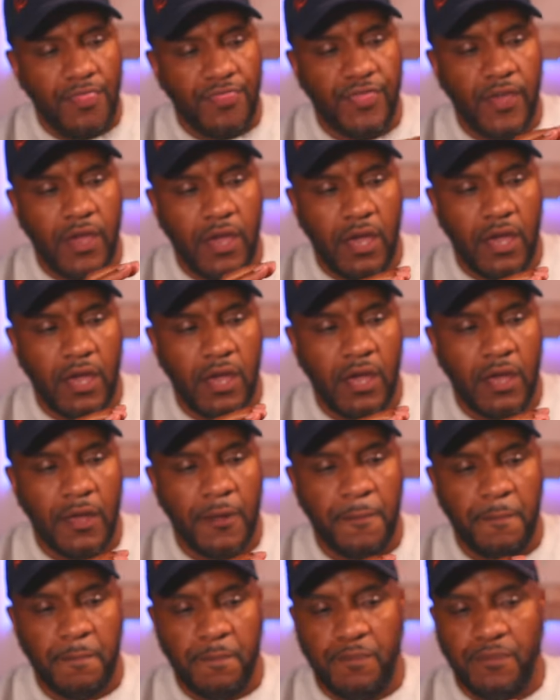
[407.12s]
the
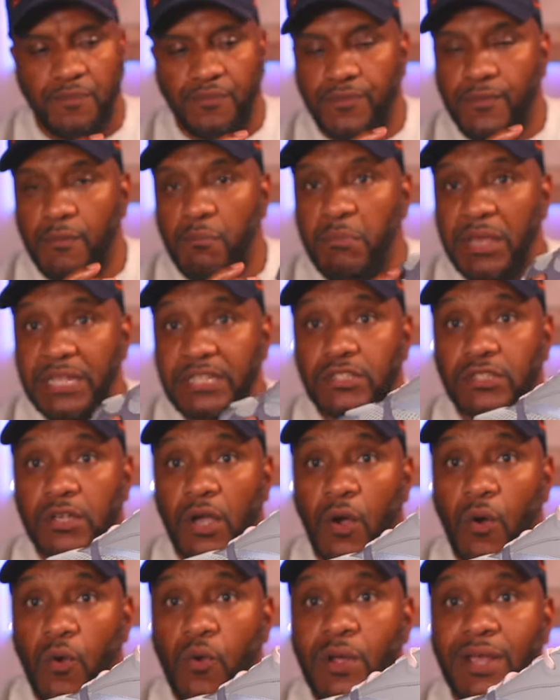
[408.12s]

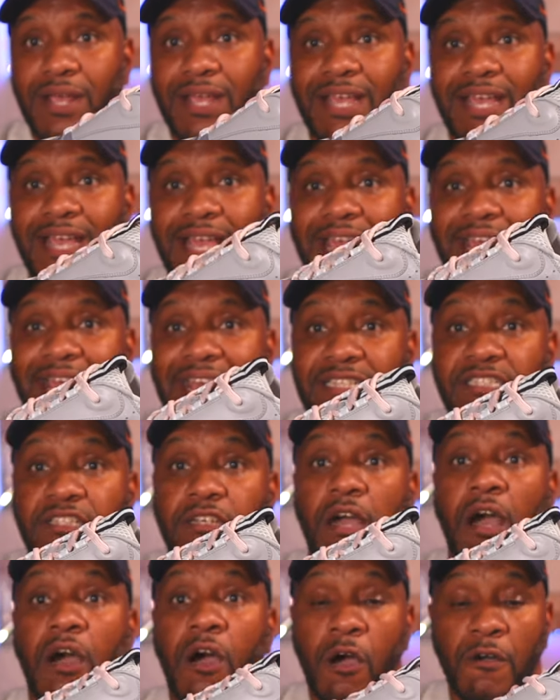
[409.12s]
midsole it's
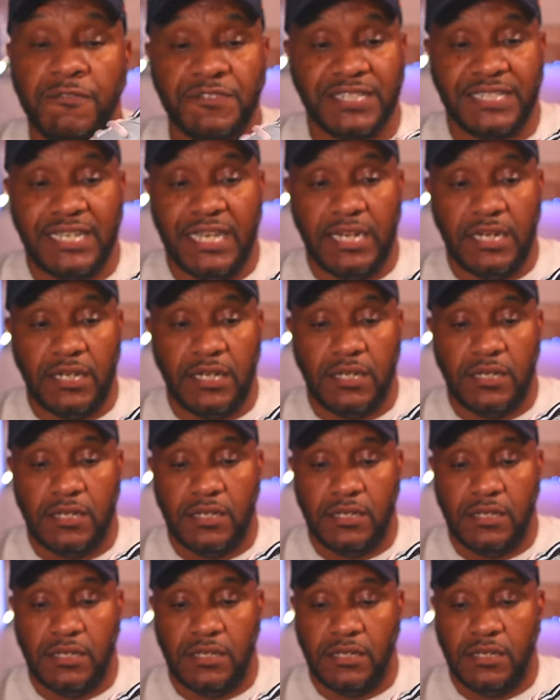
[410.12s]
calf skin.
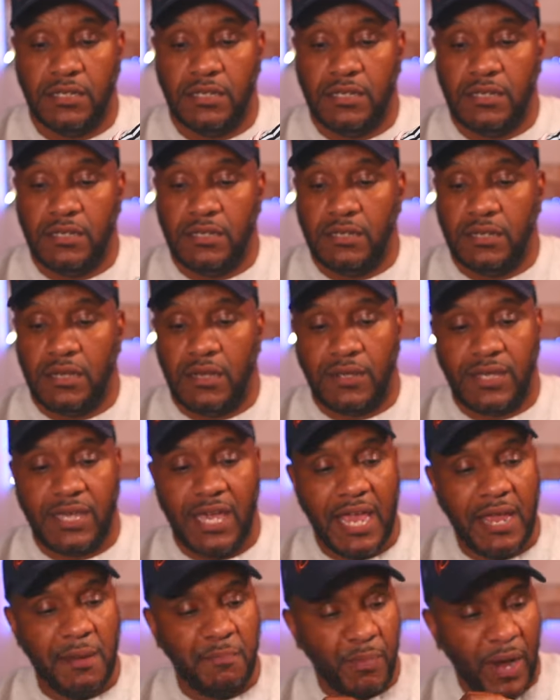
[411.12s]

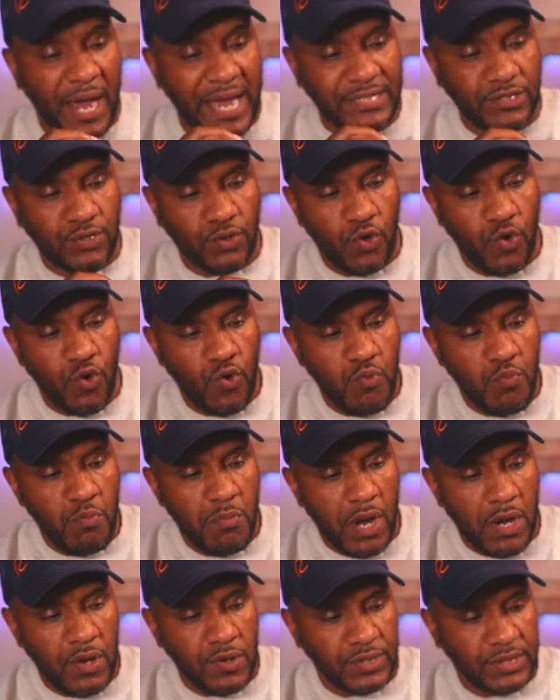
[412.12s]
Okay, but it's
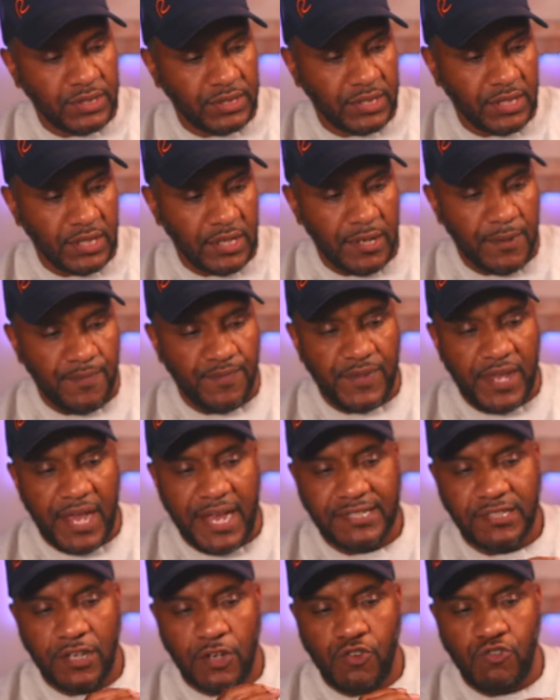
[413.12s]
almost
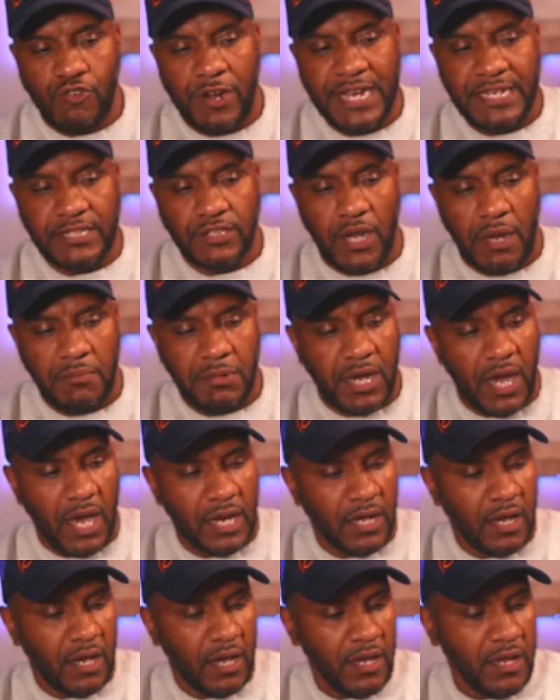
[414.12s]
it's a grey type
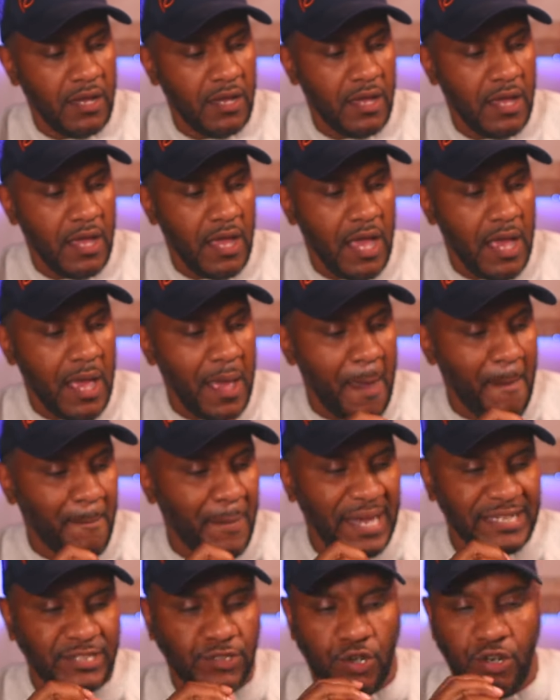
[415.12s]
colour,
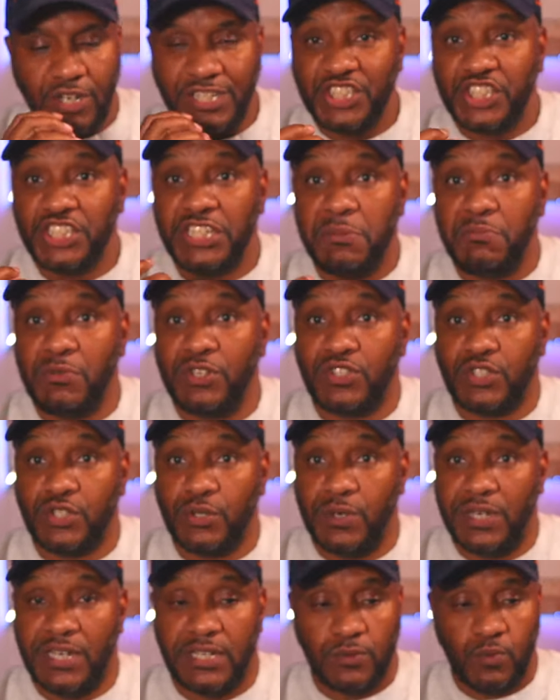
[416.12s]
but it's got a shimmer
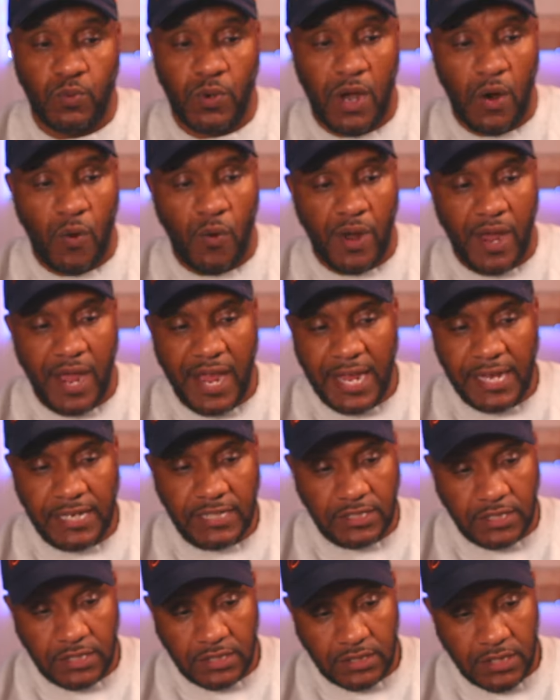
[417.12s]
to it as well.
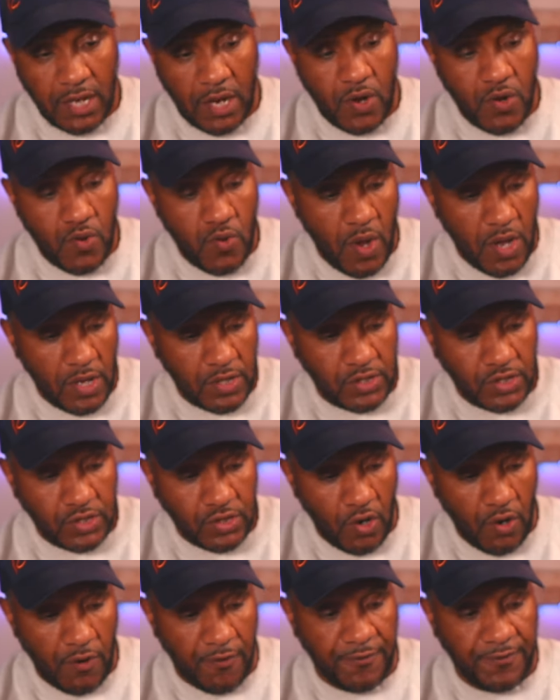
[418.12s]
It's so
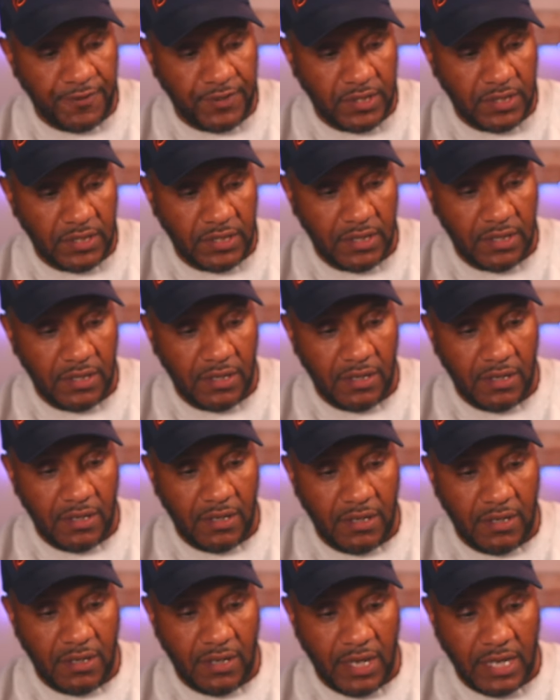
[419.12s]
soft.
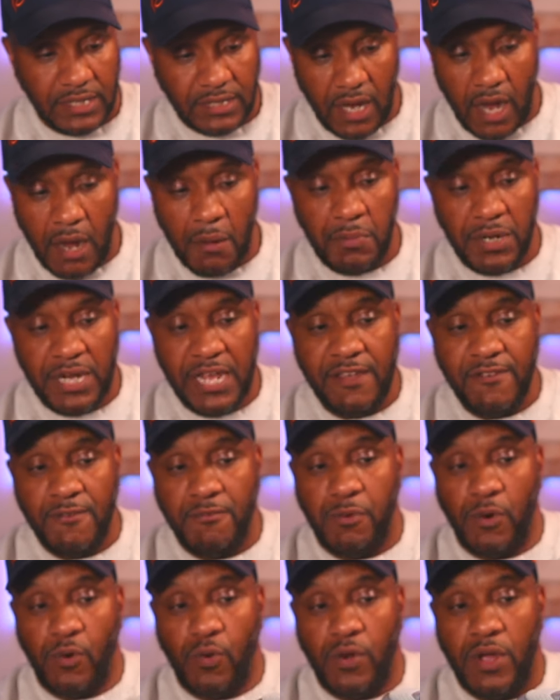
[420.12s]
It's
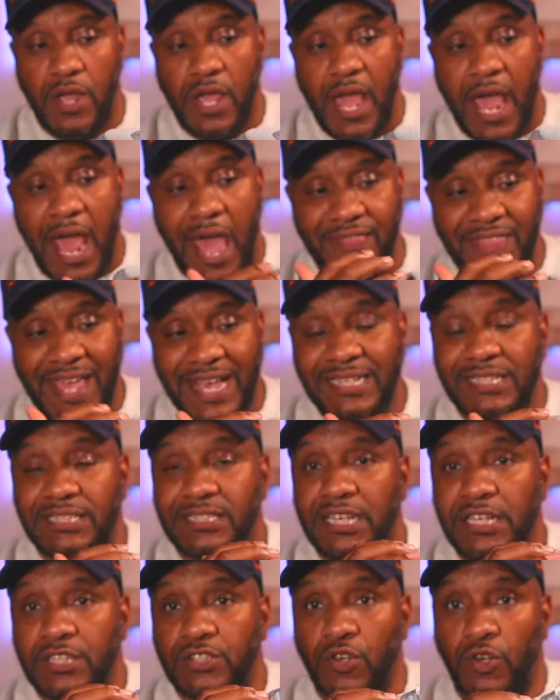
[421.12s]
unbelievable. And that
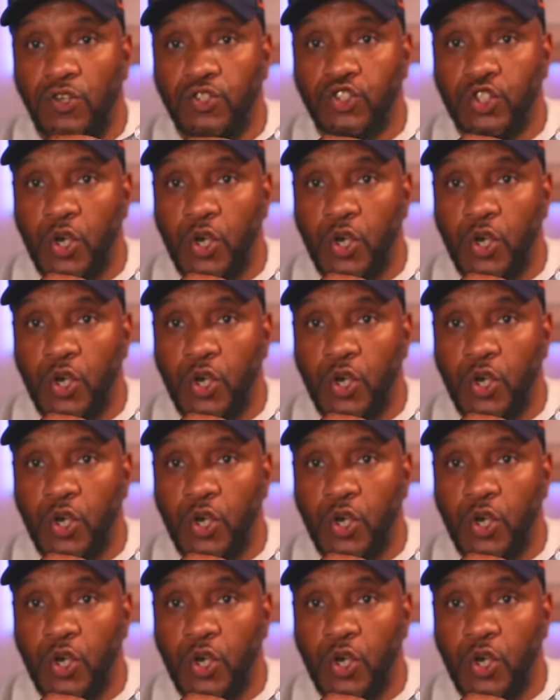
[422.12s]
sits on